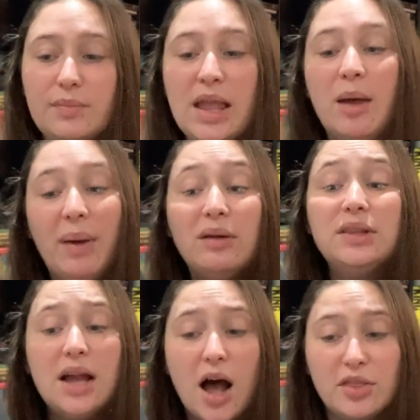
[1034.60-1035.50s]
about
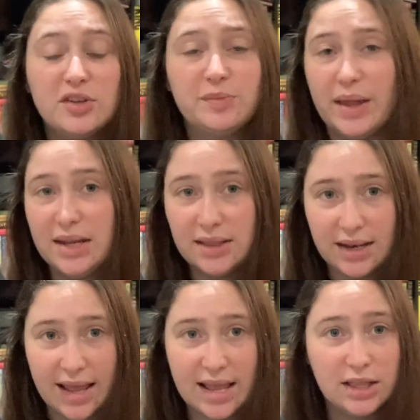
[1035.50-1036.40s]
the author spending the
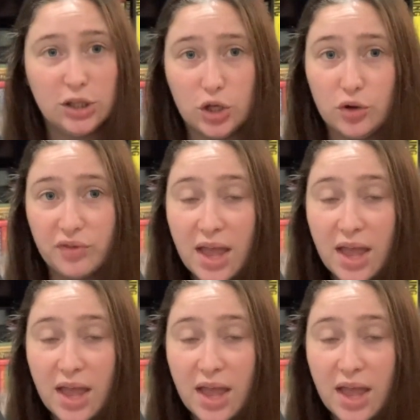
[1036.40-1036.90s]
night in the Louvre.